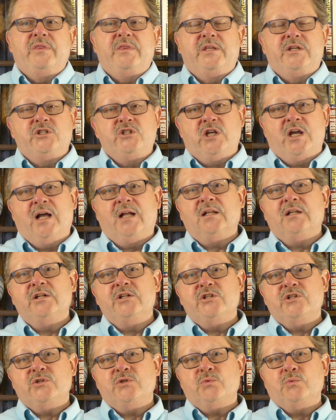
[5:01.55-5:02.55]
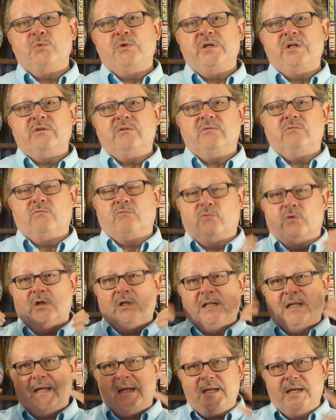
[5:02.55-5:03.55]
The challenge with
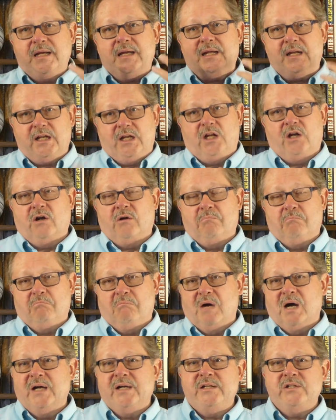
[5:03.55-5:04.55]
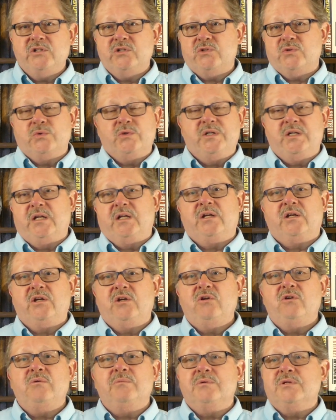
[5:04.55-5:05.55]
relating it in our minds to a data
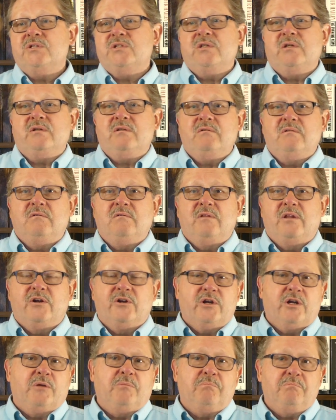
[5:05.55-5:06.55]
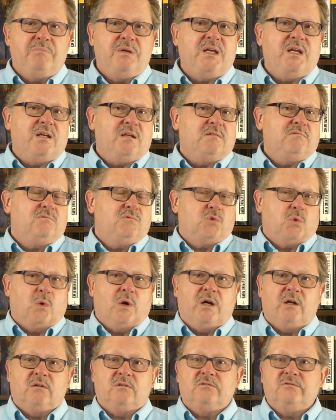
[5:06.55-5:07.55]
cube is that there can be
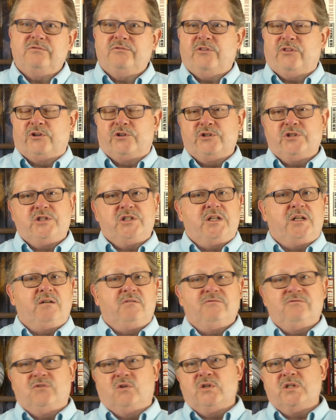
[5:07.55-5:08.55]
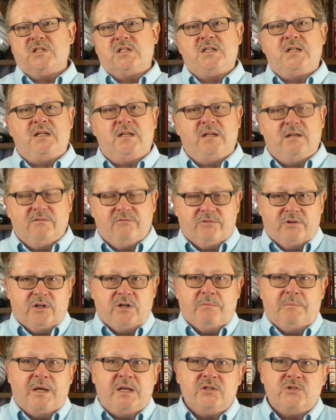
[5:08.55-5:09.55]
12, 13, 14 different
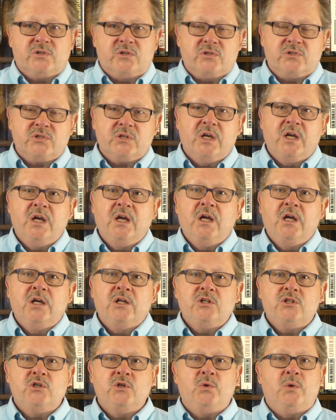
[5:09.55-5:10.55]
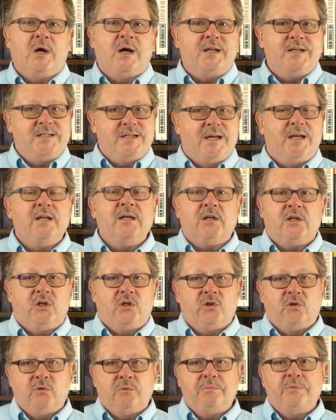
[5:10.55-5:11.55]
dimensions to a data
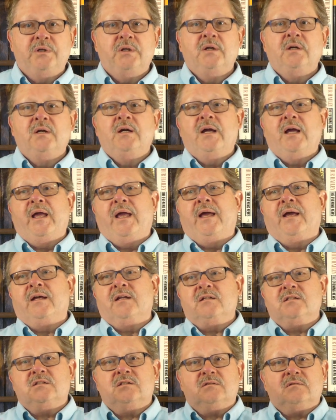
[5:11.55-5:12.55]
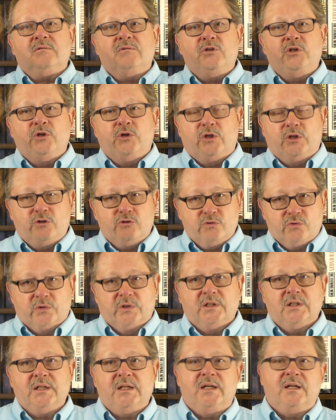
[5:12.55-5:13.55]
cube. And you can
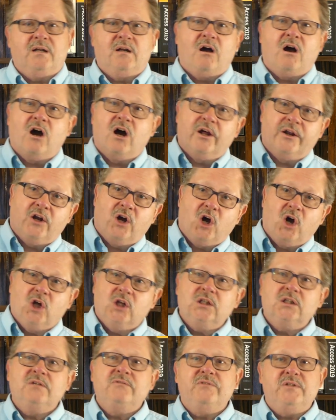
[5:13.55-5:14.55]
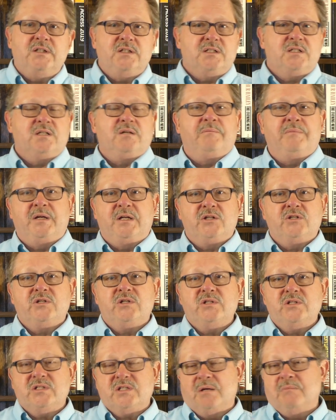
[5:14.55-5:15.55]
drill in on all of these
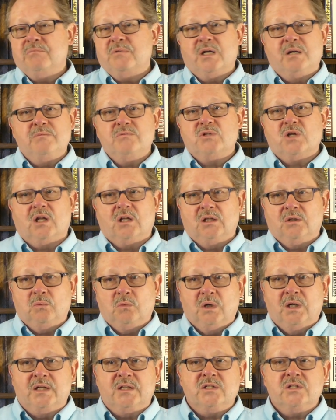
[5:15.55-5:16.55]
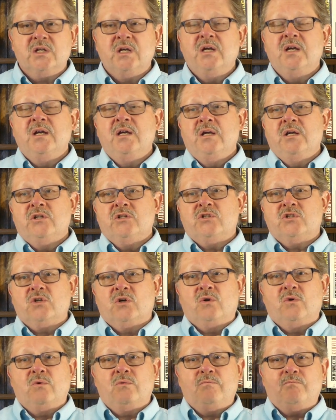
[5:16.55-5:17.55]
dimensions, sometimes all at once.
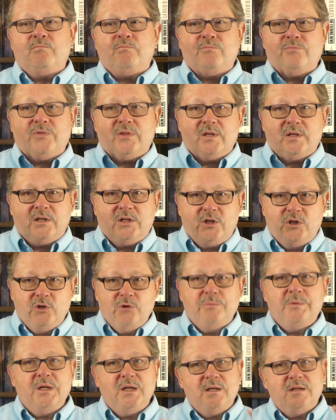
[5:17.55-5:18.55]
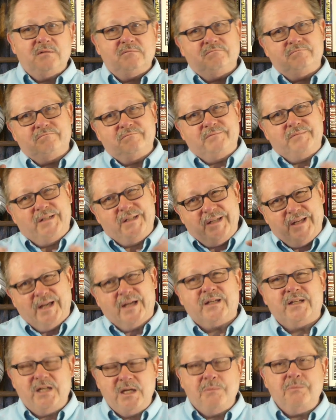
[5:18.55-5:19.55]
So cubing, yeah,
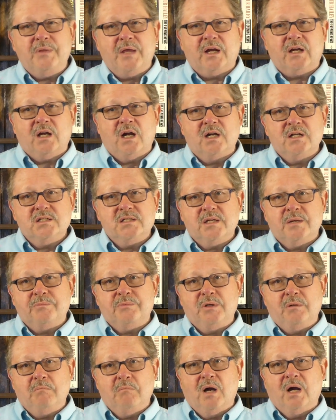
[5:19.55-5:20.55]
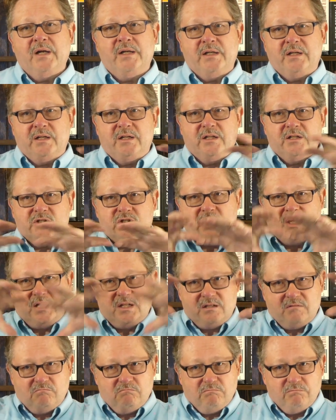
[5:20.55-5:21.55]
keep that concept in mind. It is
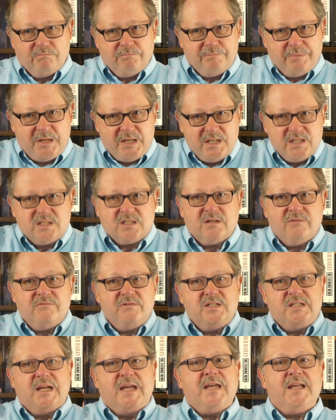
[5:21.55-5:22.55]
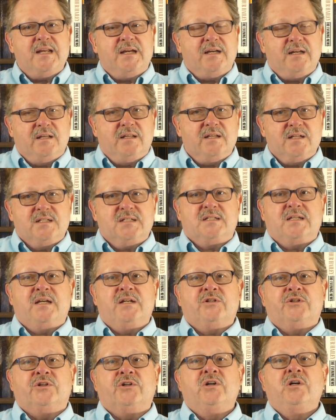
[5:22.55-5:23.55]
a piece of data in the
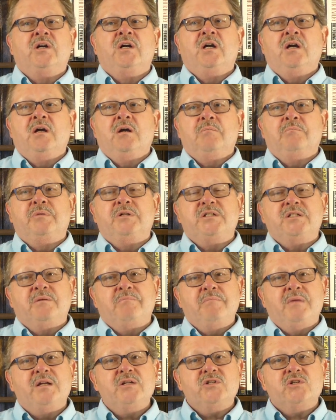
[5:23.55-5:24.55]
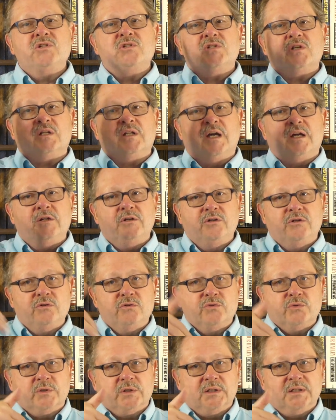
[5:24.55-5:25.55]
center, but dimensions allow you to
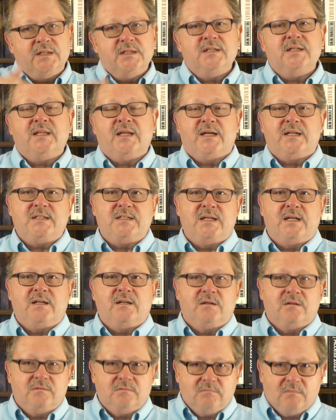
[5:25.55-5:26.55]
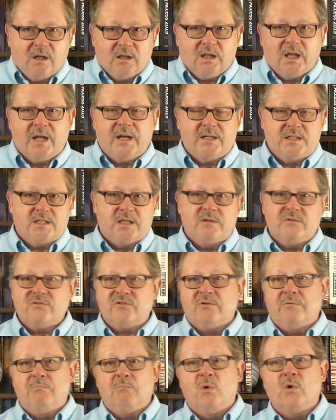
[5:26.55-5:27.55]
drill into that data a lot of times
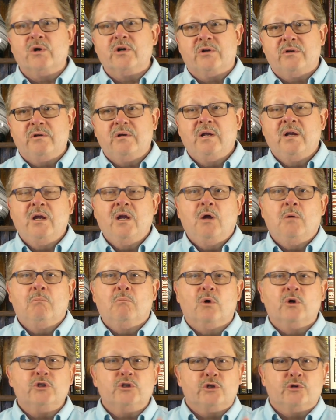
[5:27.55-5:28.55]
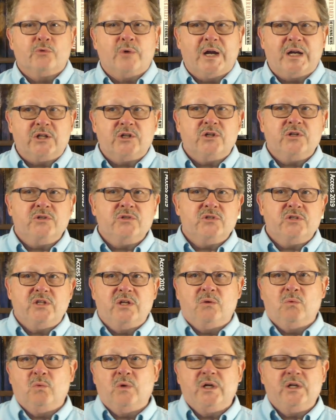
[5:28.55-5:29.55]
from more directions
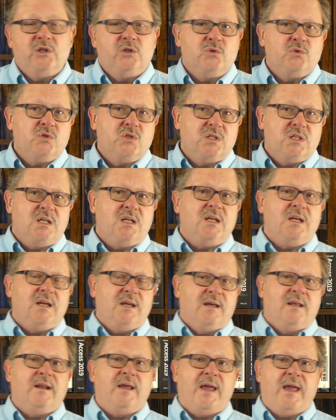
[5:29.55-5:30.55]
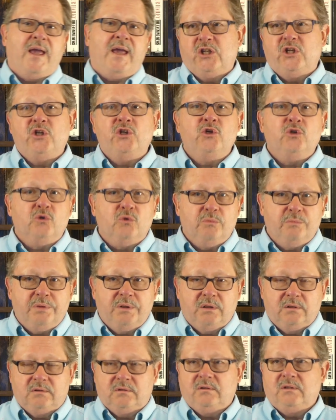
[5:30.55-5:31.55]
than what you see in a
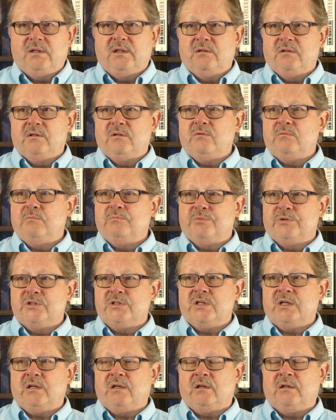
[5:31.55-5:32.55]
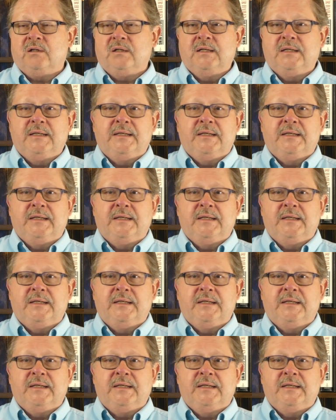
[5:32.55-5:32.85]
cube in particular.